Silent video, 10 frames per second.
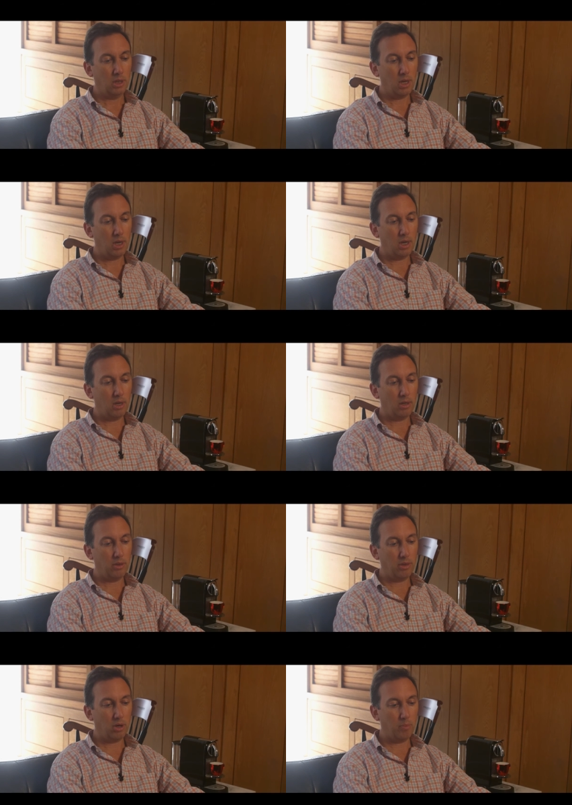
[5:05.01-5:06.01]
uh,
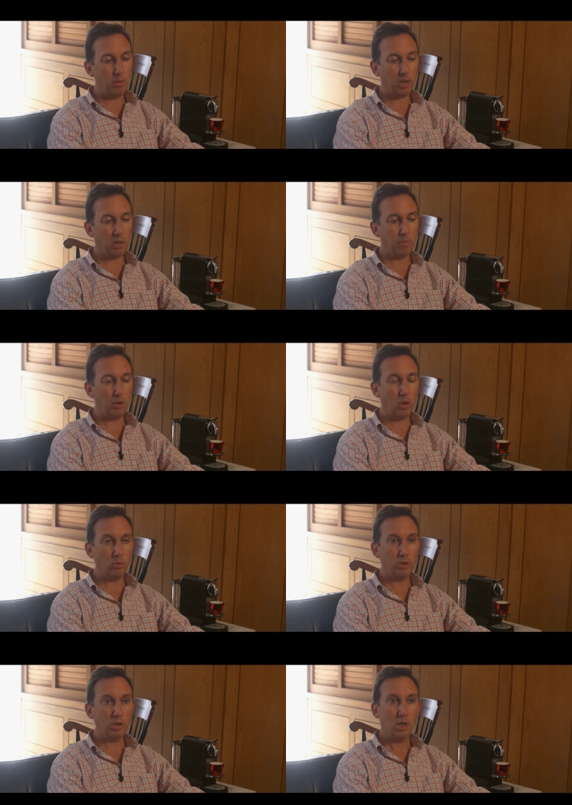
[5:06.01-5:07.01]
therapeutic
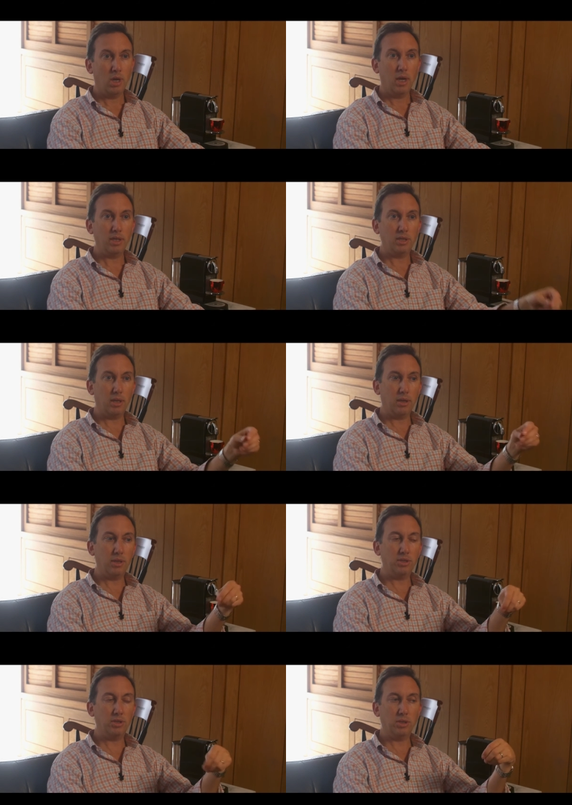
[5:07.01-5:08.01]
approach is that
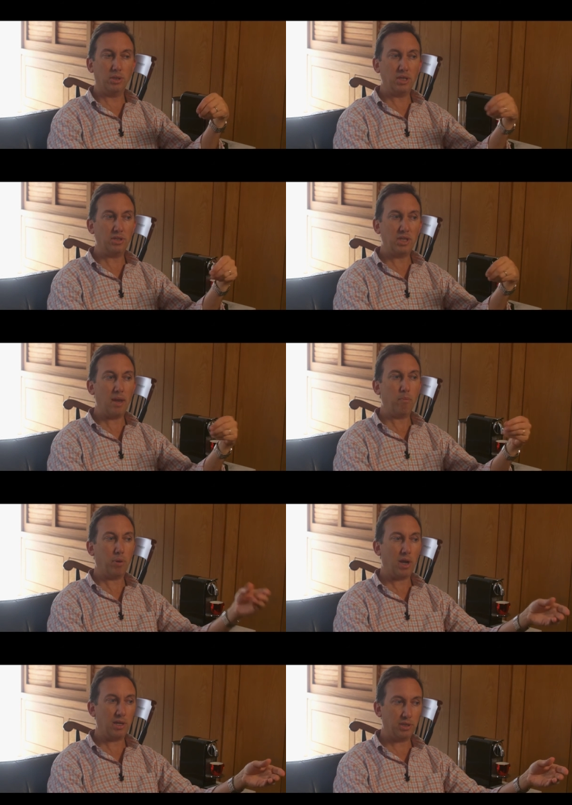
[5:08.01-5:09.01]
this, these same
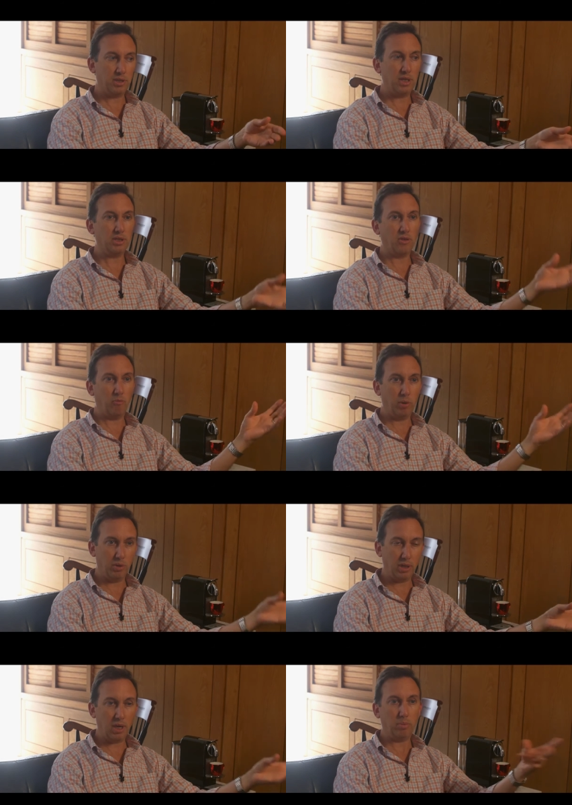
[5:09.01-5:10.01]
processes of
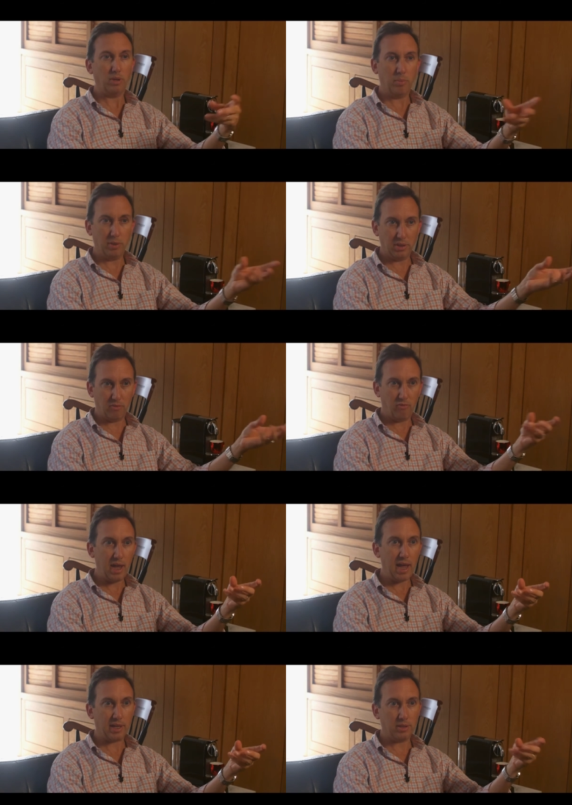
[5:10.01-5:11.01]
building up lipids and
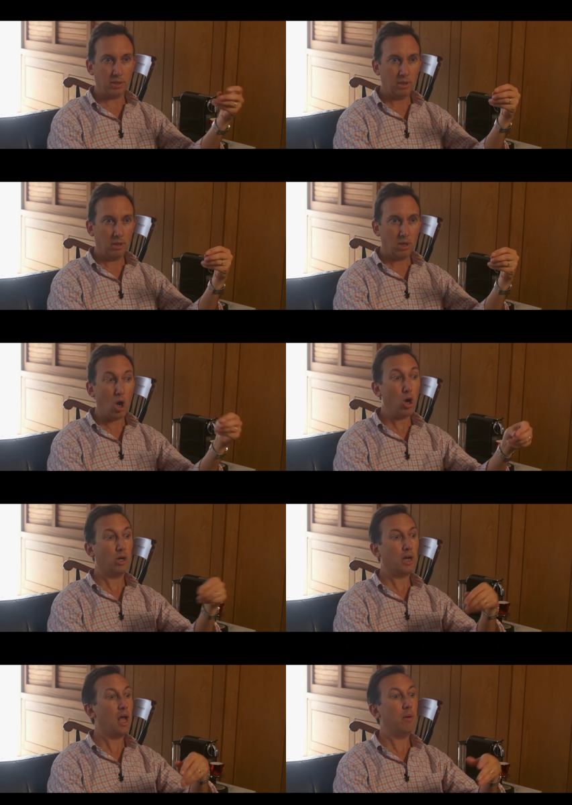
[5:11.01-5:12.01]
fats are
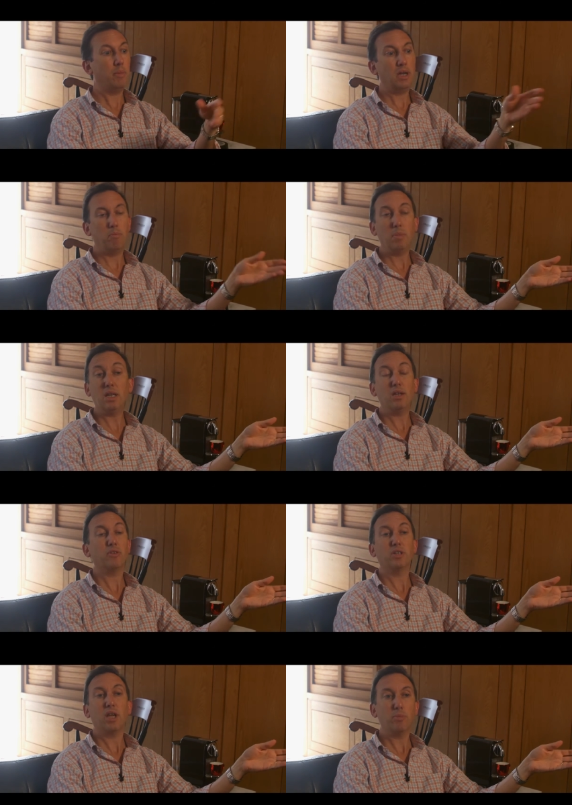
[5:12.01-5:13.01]
common in many
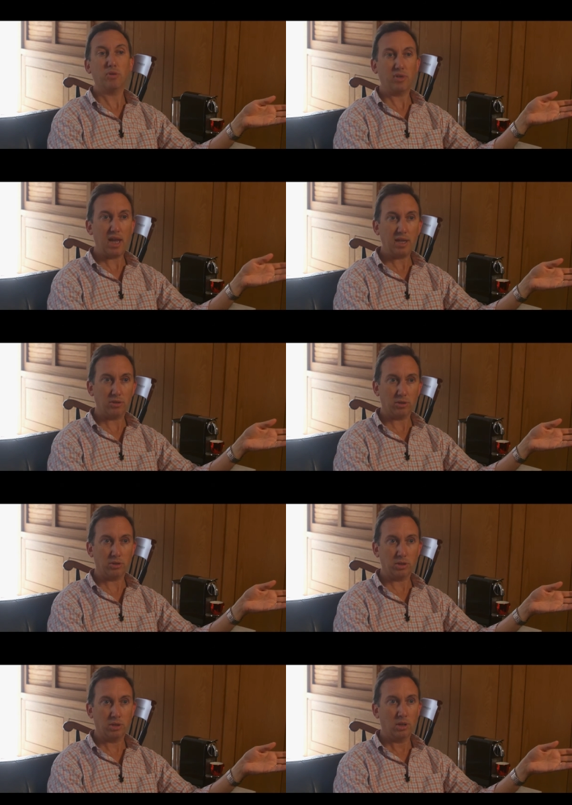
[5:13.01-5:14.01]
different types of
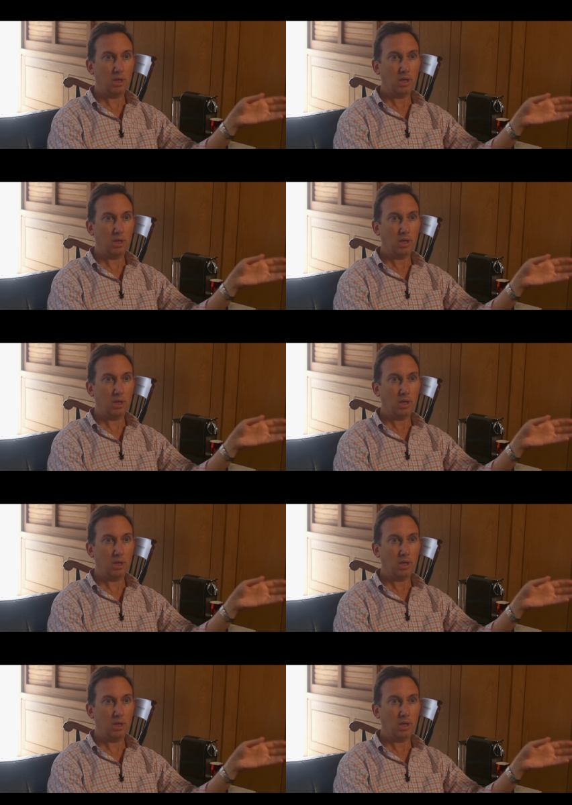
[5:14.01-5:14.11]
cancers,